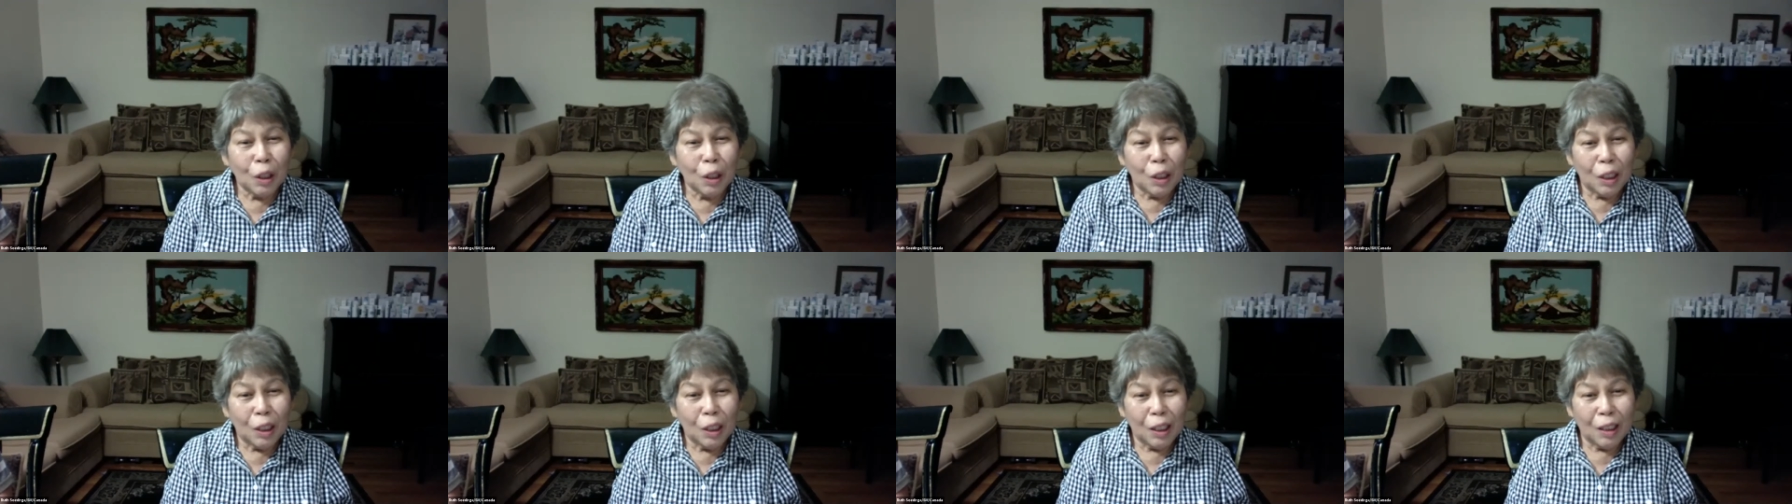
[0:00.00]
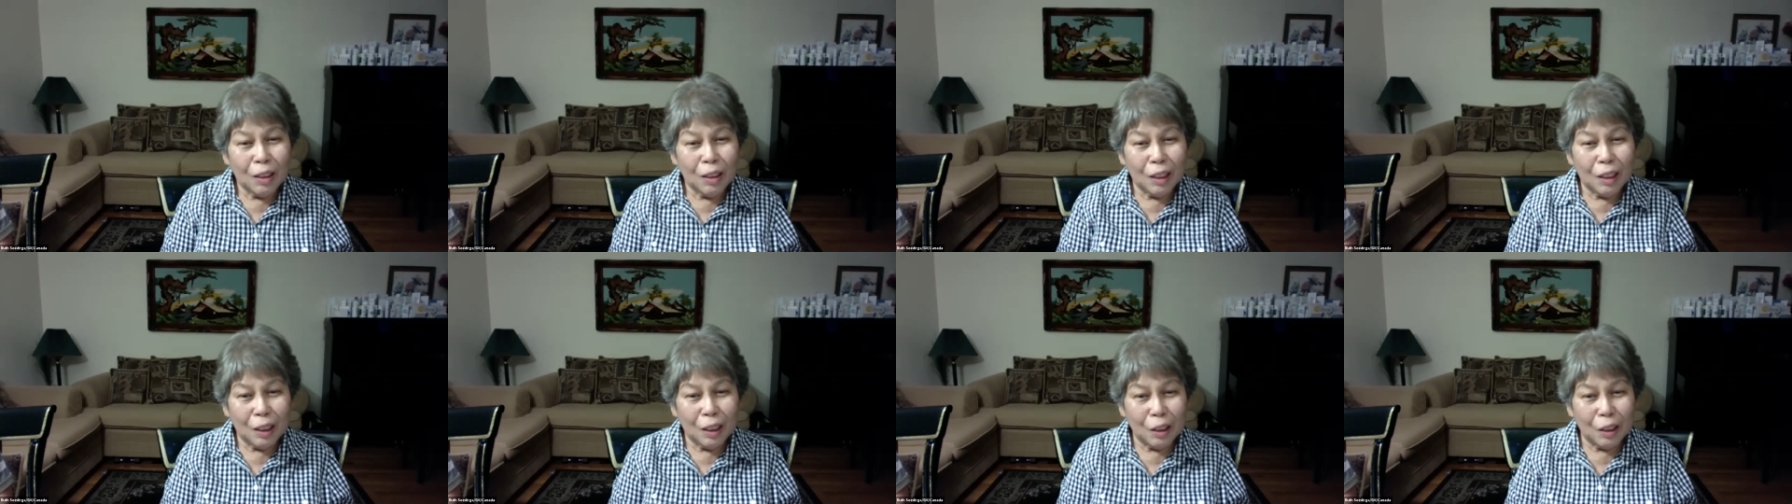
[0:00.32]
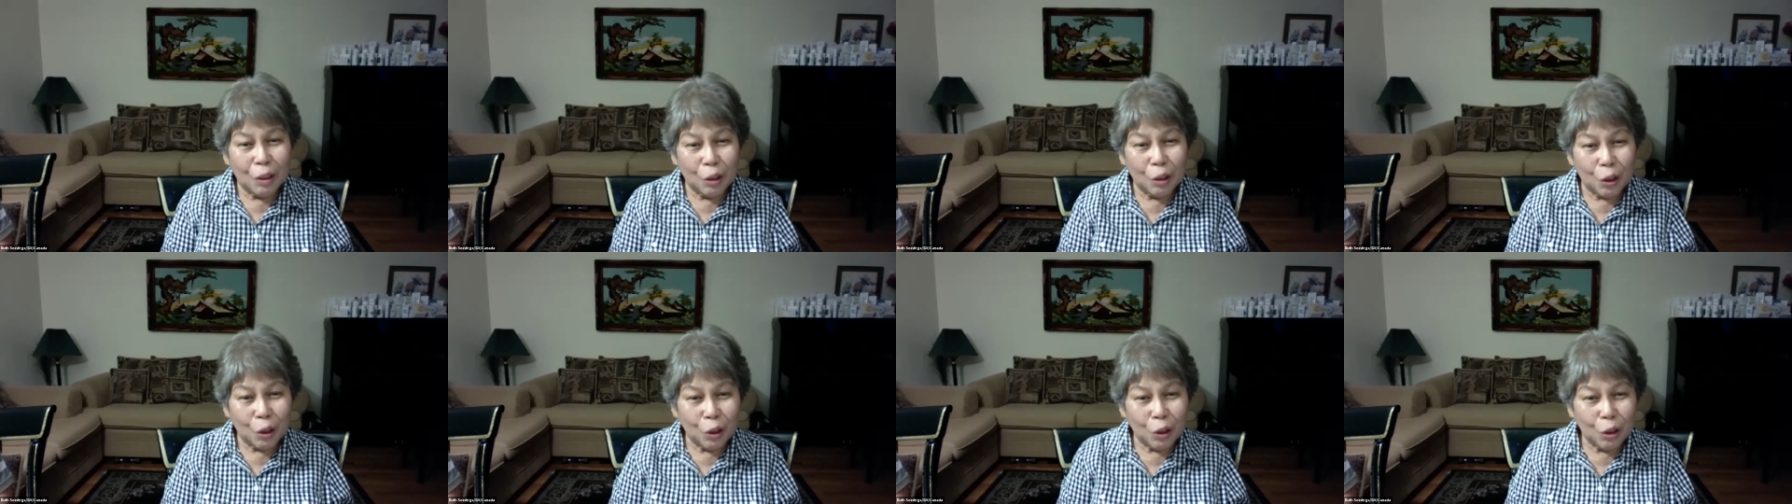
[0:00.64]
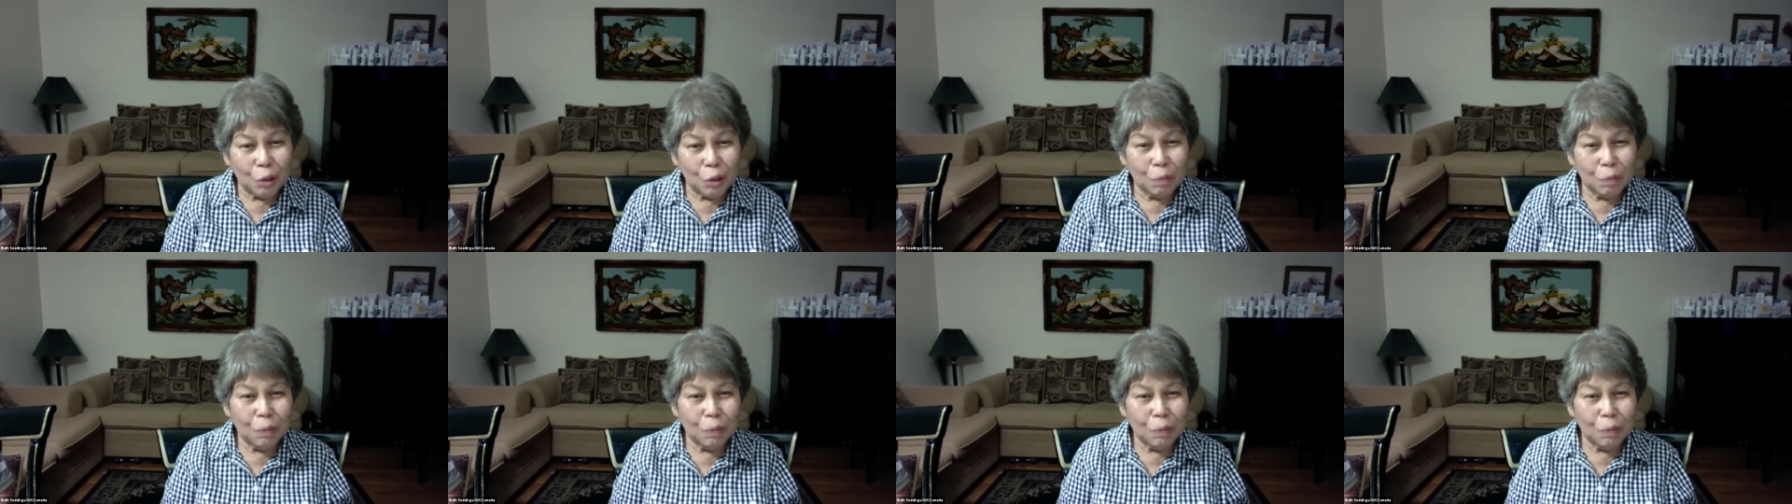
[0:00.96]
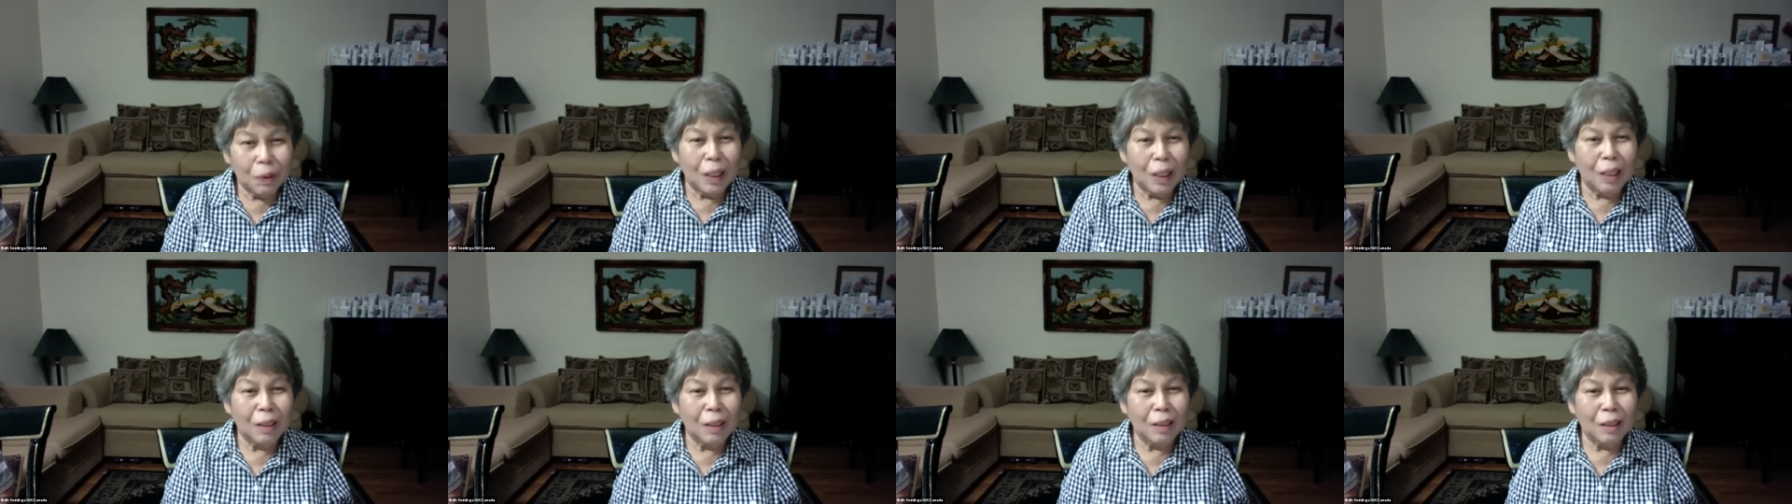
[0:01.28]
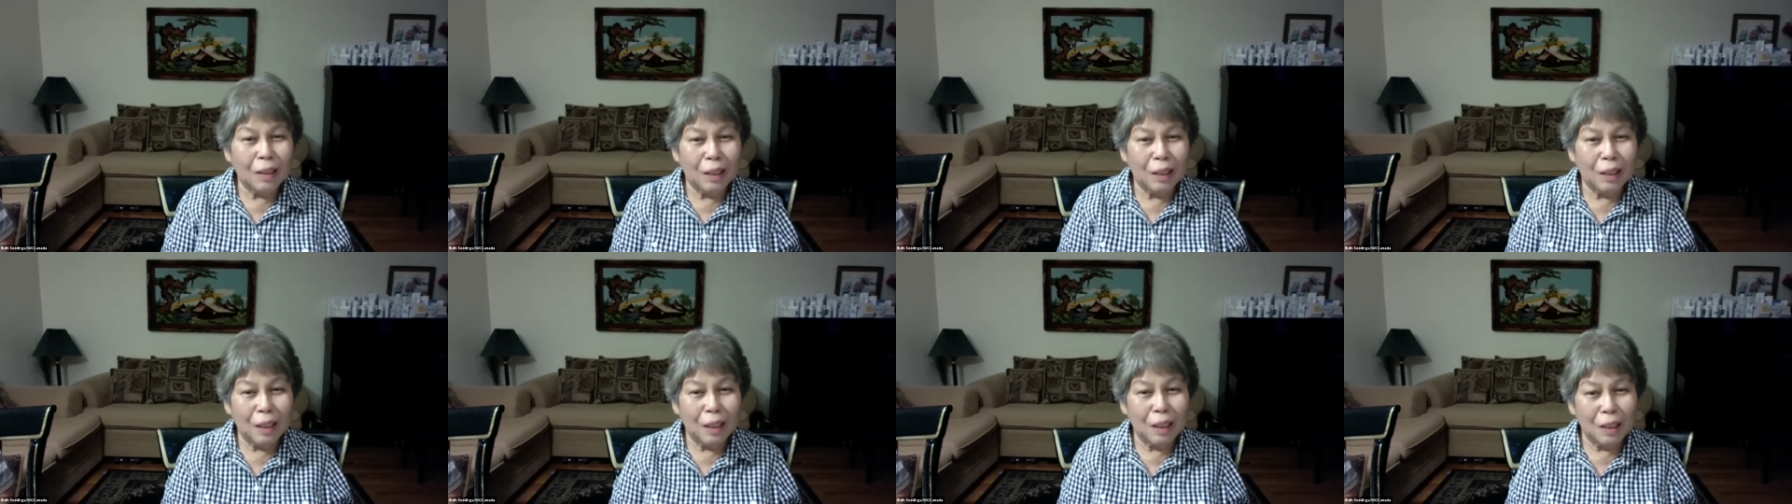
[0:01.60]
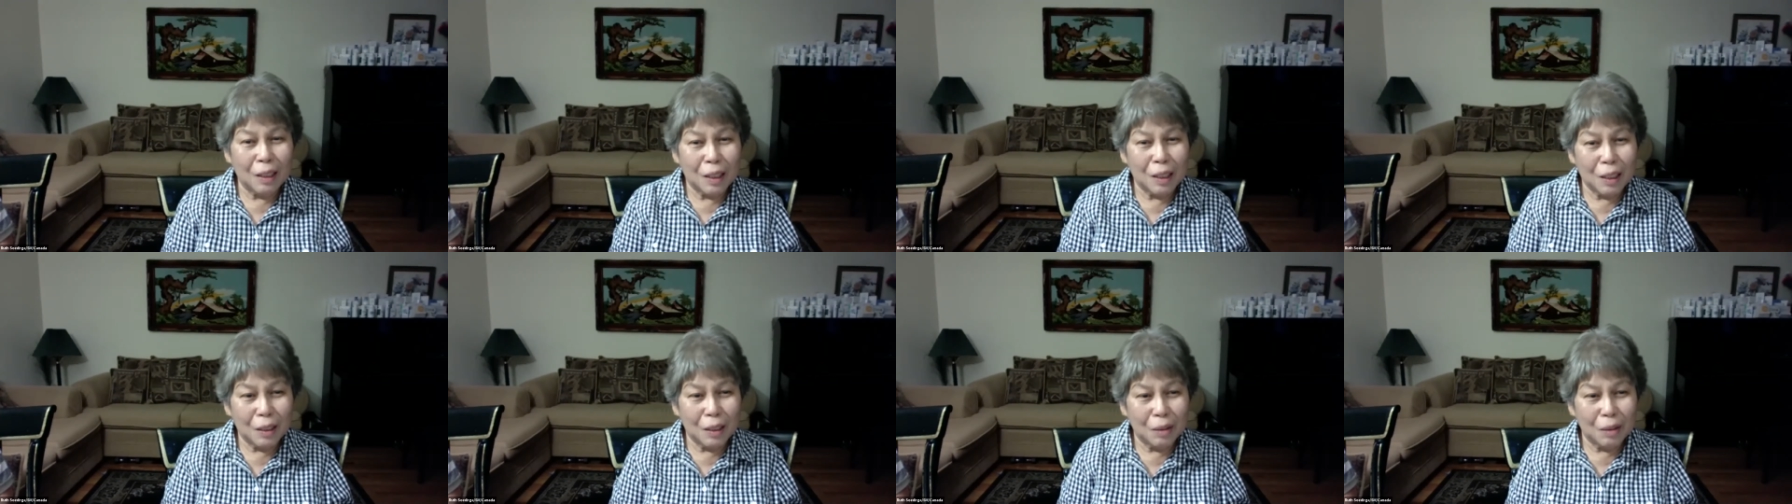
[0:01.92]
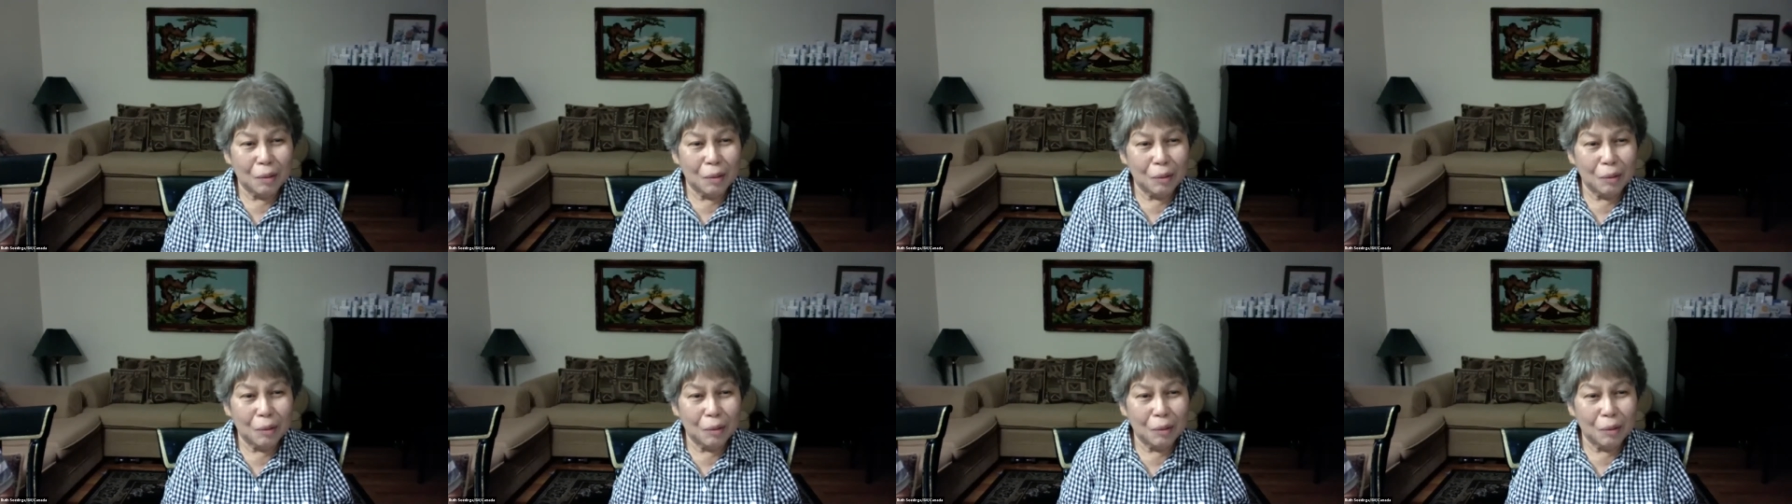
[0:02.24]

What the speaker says: in the group that is,